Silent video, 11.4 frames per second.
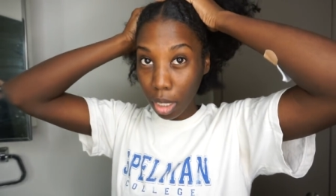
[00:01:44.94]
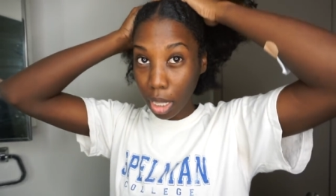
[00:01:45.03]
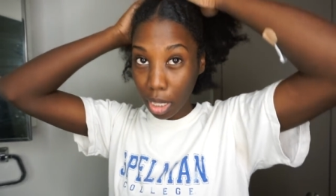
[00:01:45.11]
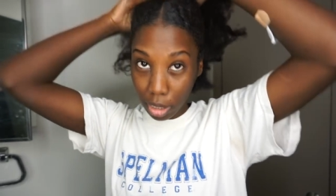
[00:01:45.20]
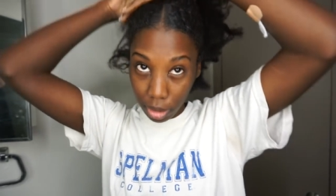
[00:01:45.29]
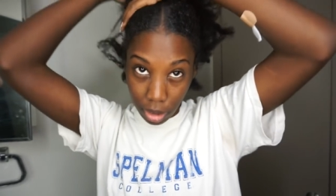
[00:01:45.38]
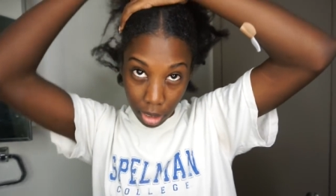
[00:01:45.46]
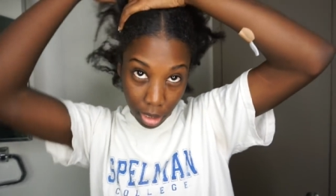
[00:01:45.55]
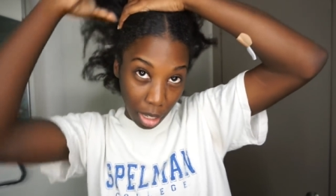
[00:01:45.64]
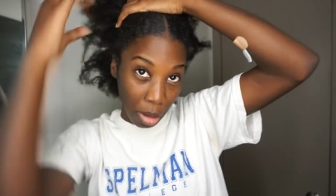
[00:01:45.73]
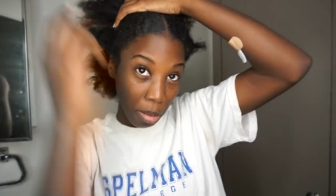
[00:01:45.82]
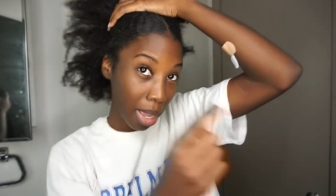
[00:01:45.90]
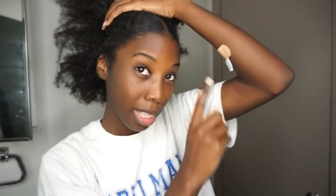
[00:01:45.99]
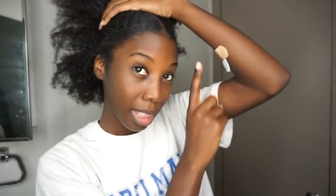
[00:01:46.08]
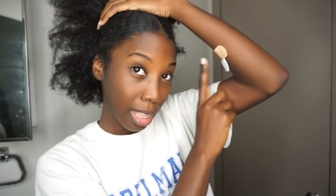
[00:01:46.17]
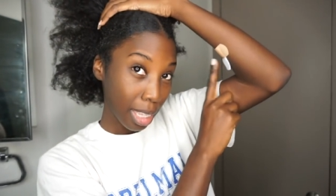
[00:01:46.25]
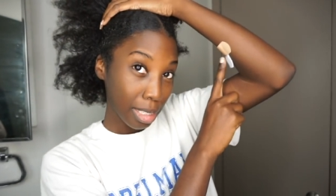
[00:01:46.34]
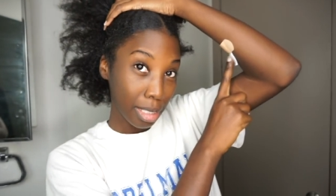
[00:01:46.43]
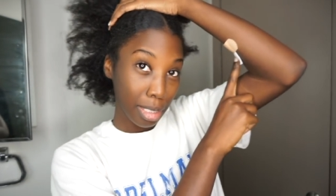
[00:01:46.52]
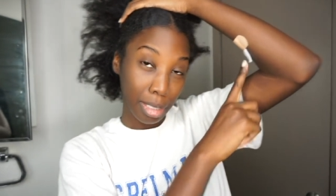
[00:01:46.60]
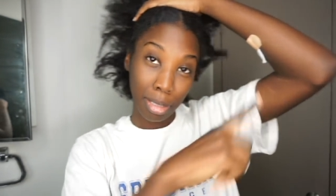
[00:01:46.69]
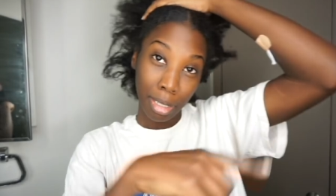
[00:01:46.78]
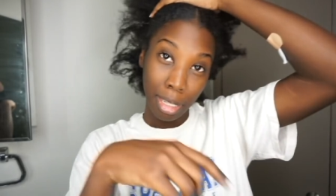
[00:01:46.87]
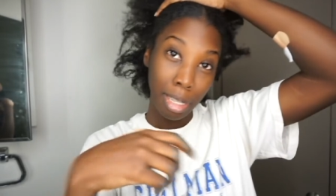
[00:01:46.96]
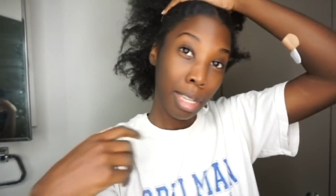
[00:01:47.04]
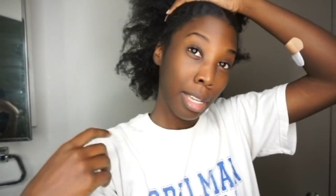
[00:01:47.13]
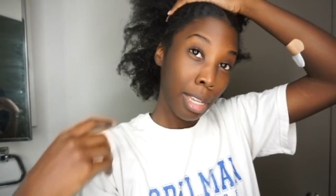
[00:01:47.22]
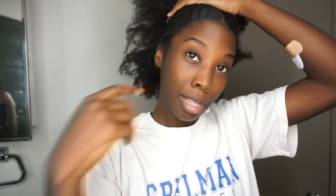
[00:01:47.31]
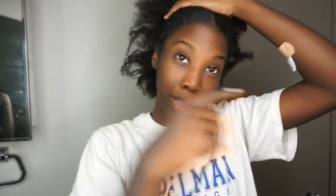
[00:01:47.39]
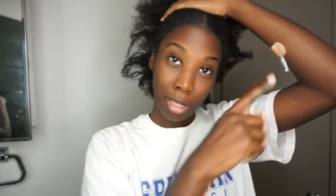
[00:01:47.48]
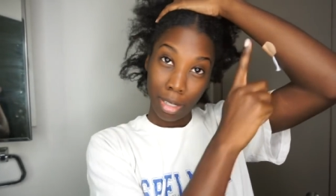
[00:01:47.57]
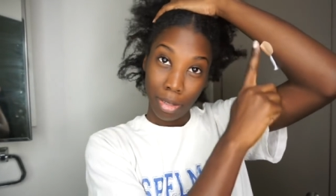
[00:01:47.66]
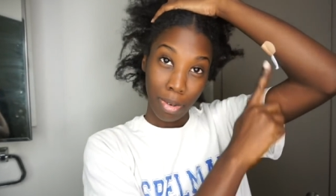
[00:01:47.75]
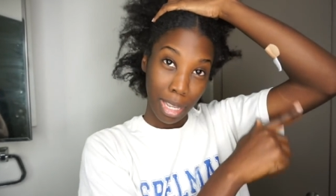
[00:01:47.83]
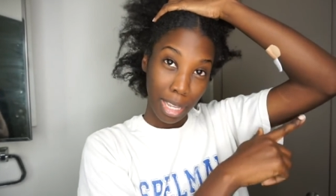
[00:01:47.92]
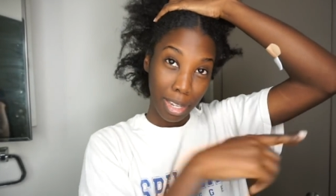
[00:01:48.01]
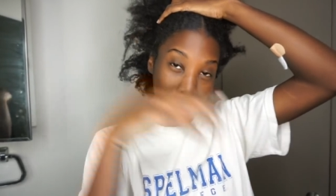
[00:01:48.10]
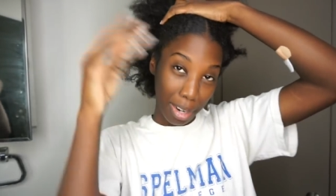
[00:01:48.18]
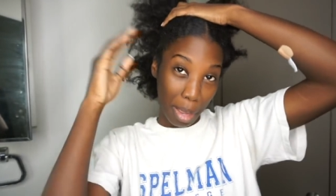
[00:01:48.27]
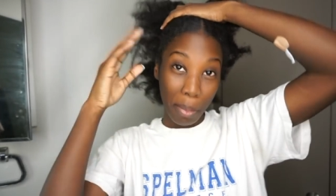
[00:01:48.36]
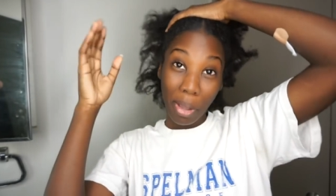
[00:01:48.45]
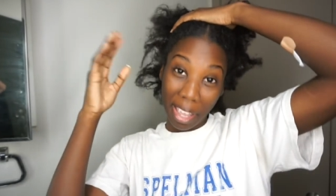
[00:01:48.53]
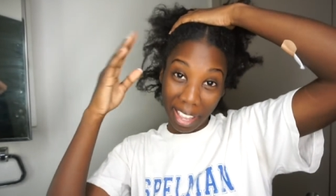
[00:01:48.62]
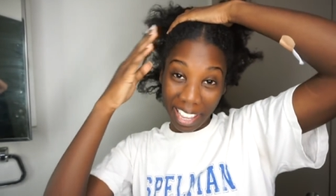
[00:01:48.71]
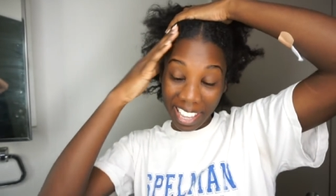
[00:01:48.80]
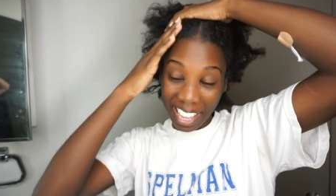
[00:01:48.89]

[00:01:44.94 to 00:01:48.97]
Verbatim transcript: oh, don't mind this right here, I'm okay.